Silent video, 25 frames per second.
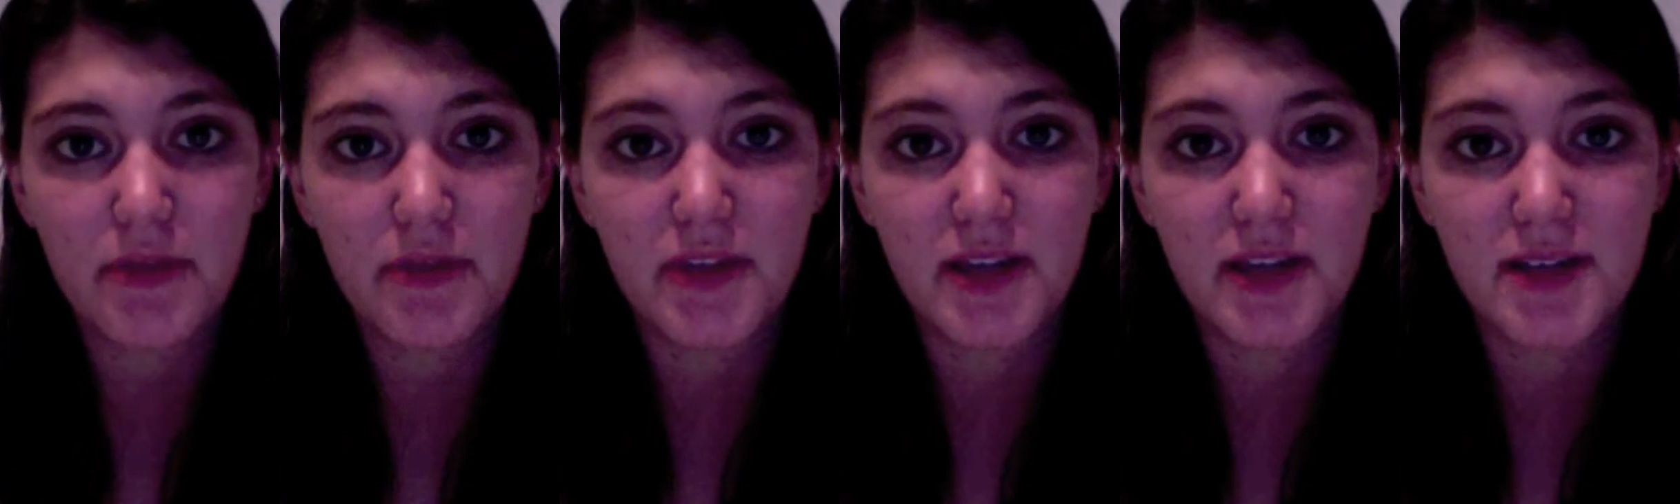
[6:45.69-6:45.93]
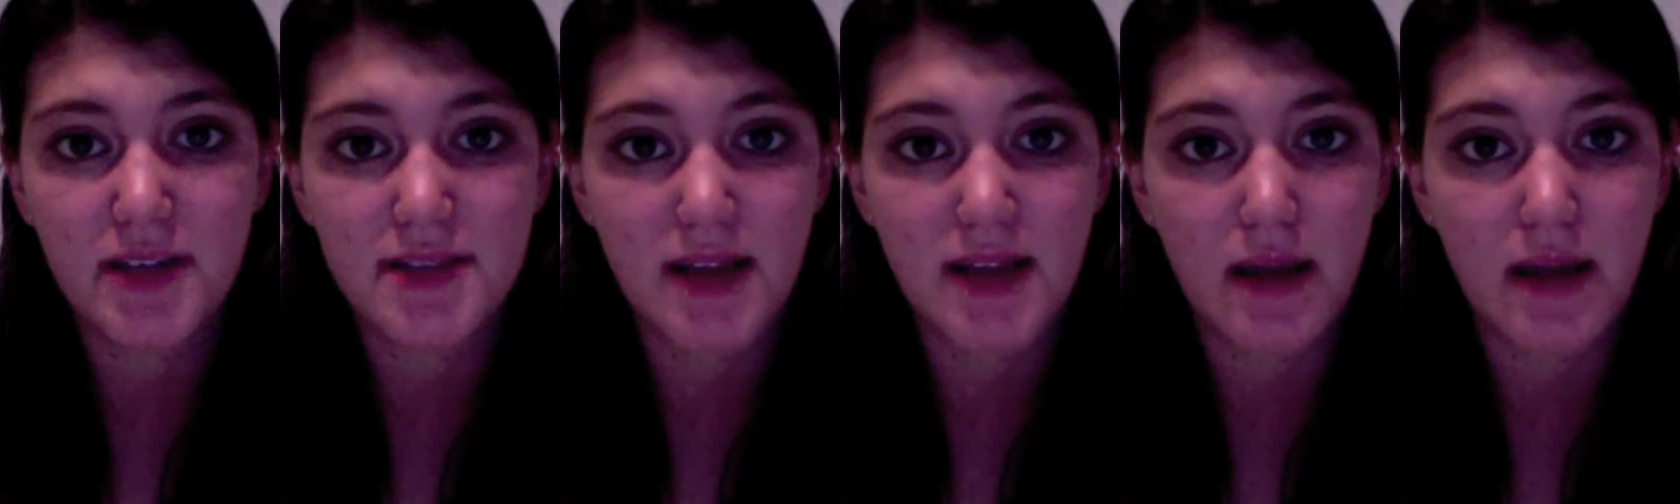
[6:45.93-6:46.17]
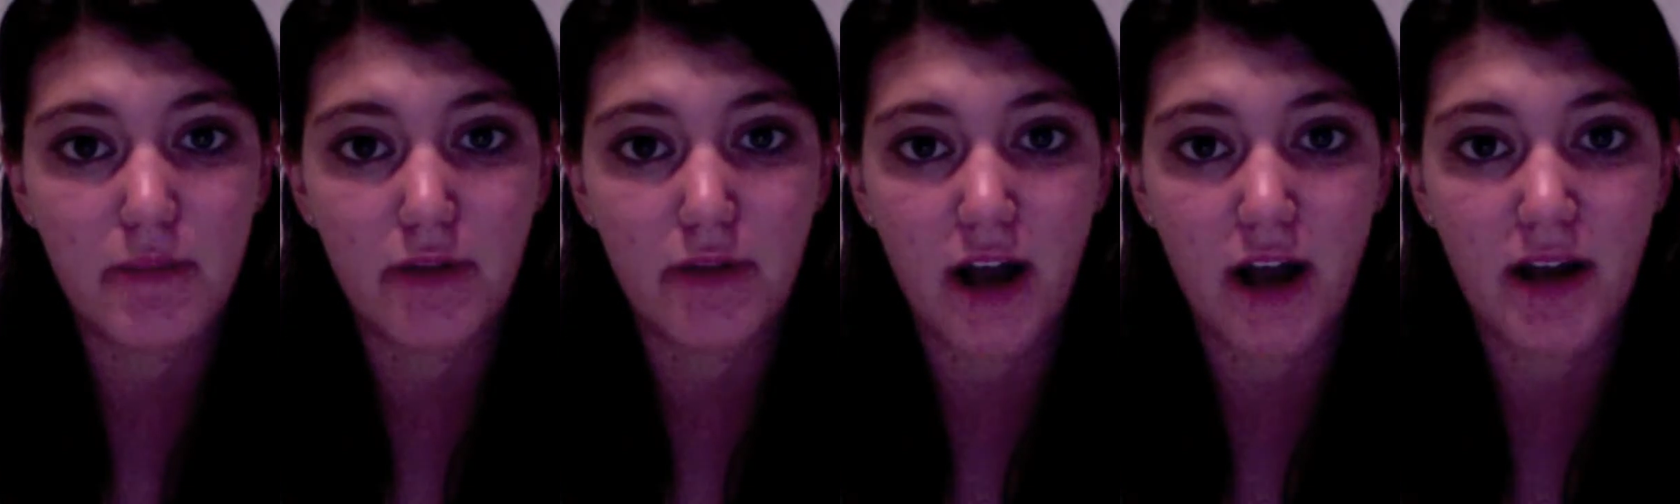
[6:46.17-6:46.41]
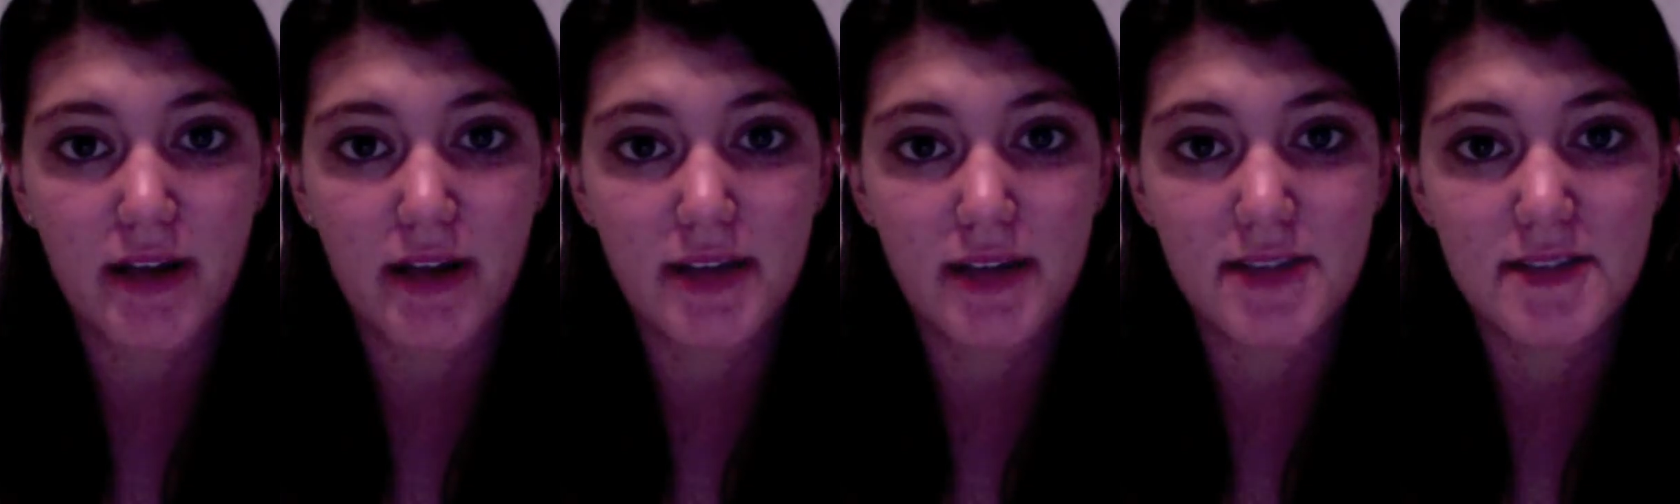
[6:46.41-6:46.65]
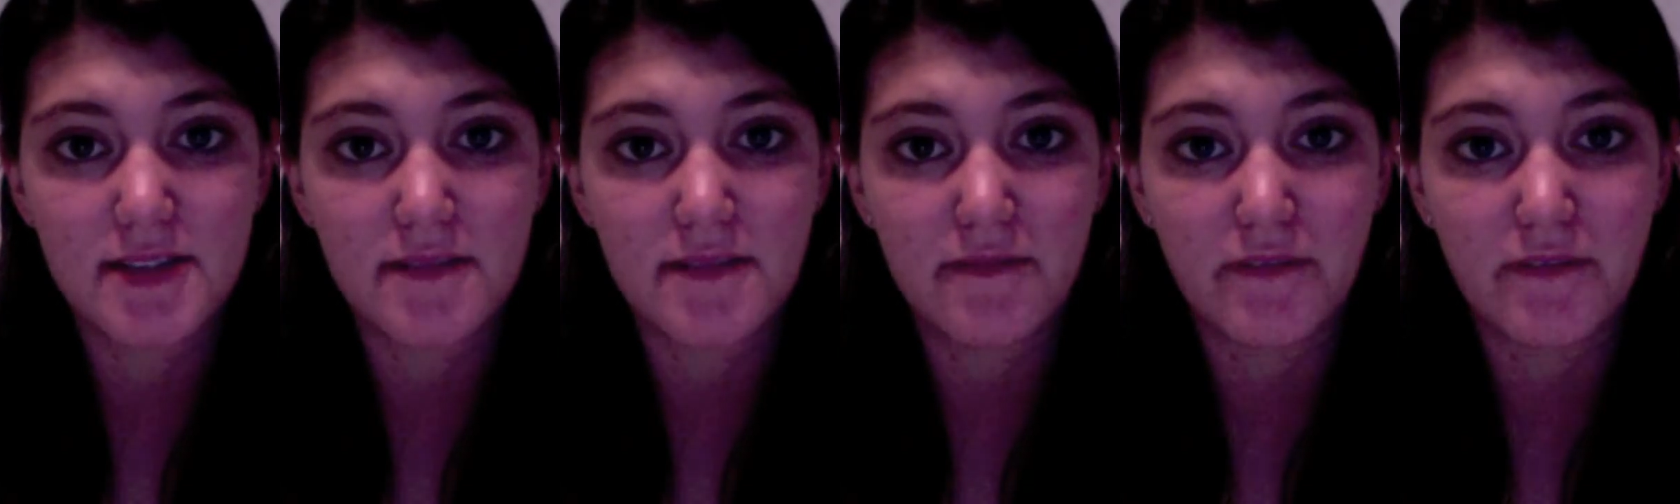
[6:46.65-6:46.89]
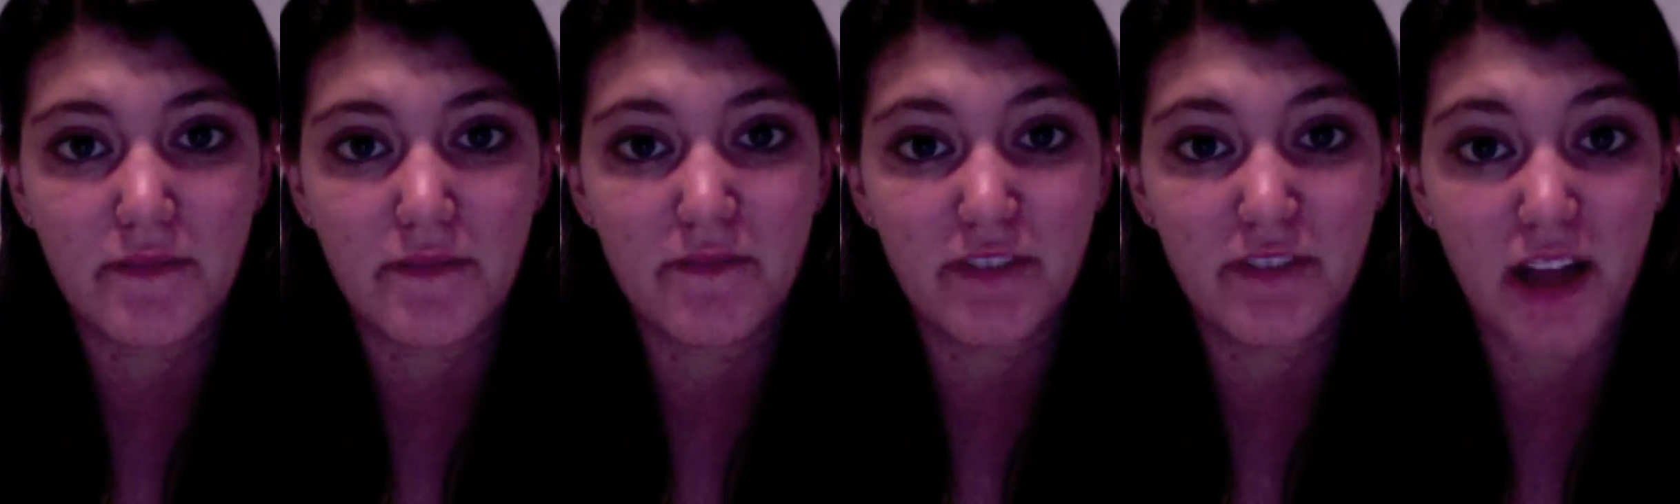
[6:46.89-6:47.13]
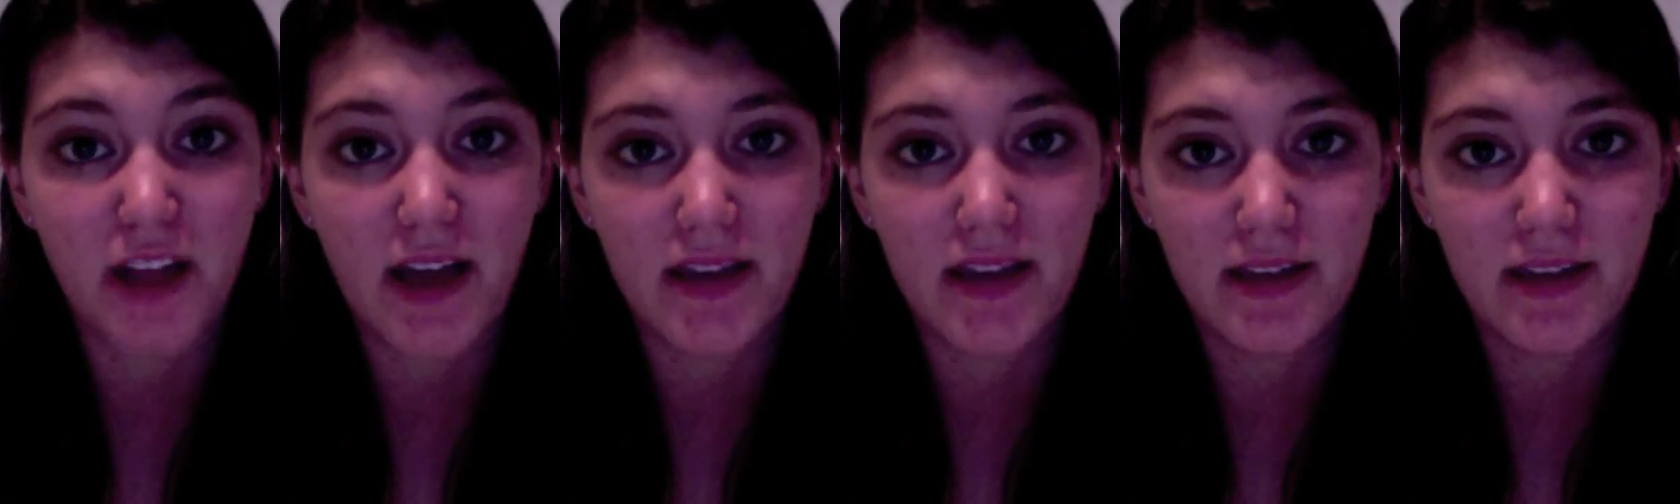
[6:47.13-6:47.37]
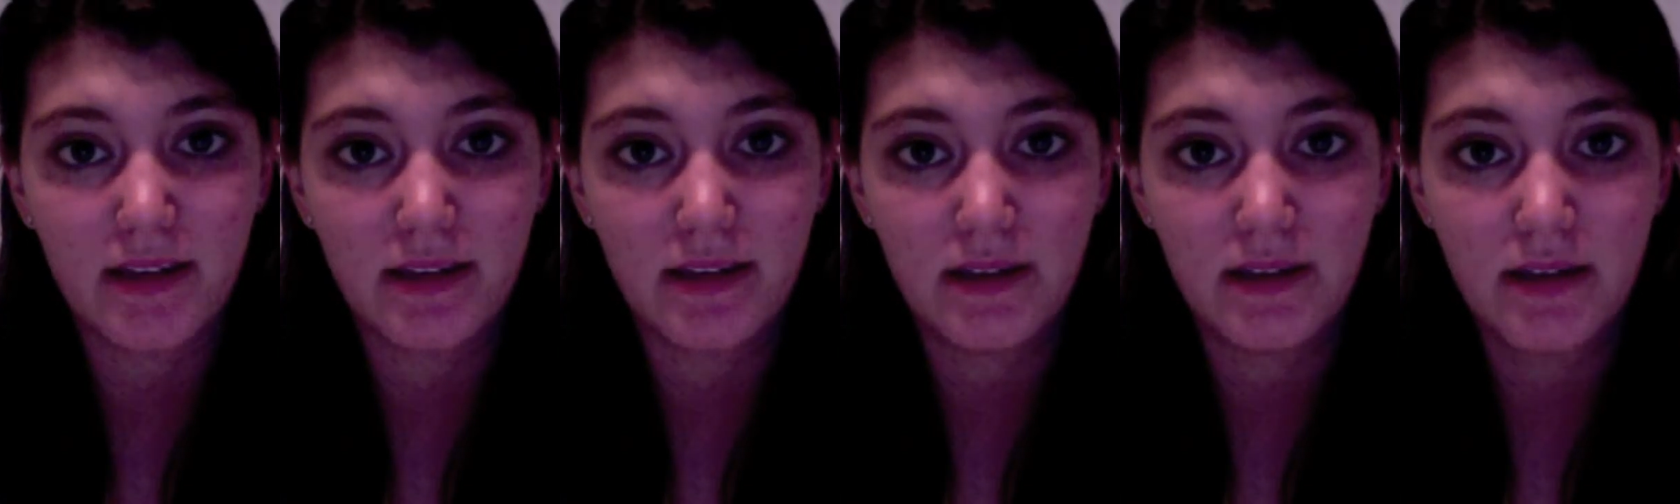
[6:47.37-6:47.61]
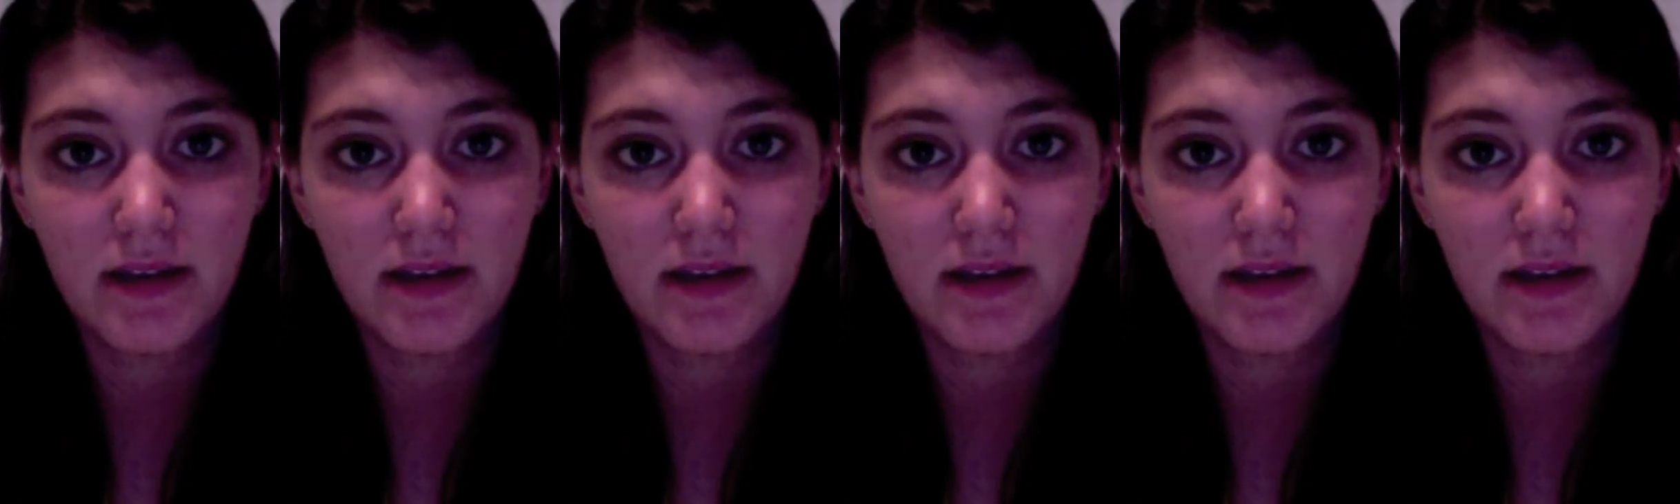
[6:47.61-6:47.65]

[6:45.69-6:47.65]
the Qassam rockets from flying.